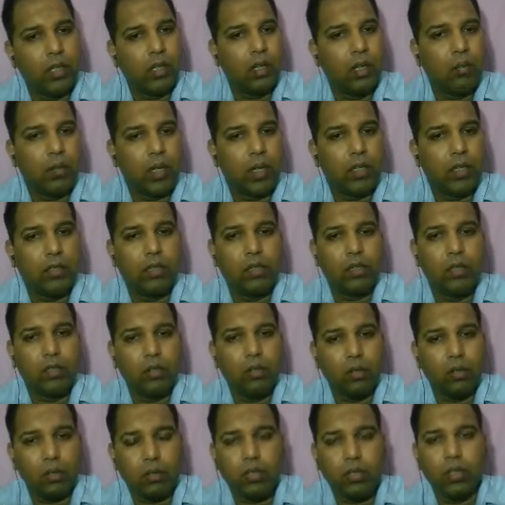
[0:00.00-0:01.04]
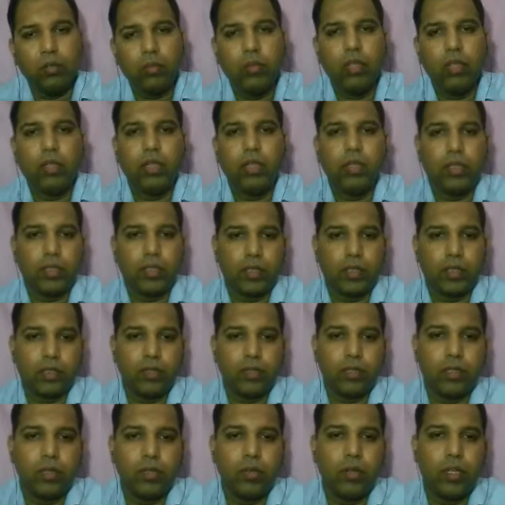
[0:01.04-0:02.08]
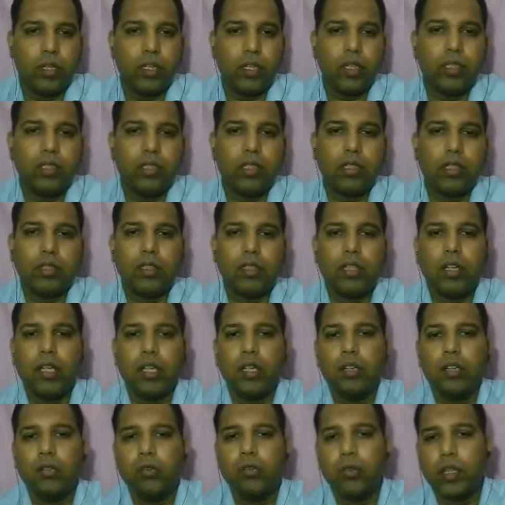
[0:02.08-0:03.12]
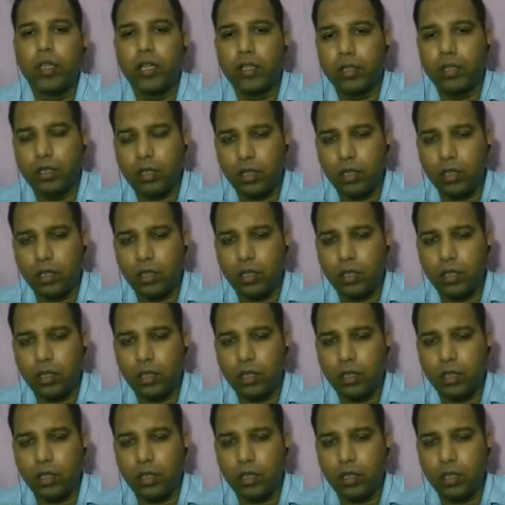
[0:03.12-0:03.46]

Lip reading: But low community risk, the community is less likely to get